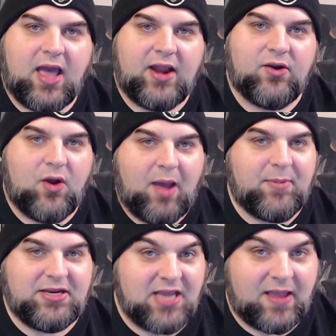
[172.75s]
I don't know how
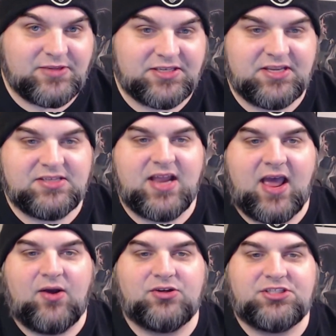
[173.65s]
many times this is now,